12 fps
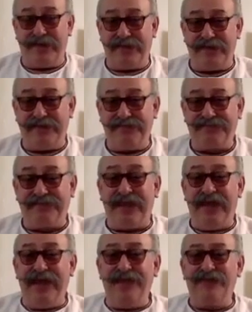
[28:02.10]
then.
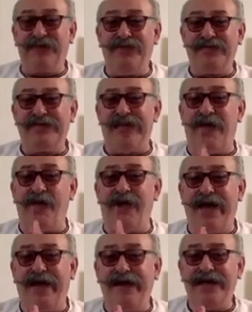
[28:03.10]
So this is how
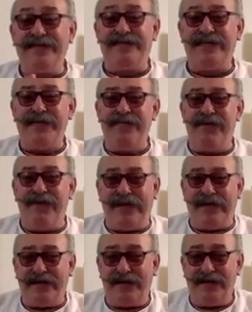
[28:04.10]
I see my
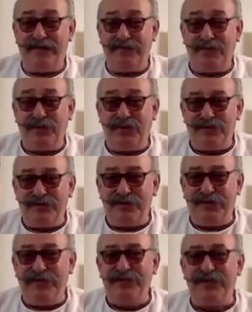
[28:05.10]
little humble
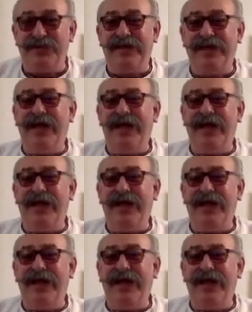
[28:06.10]
contribution,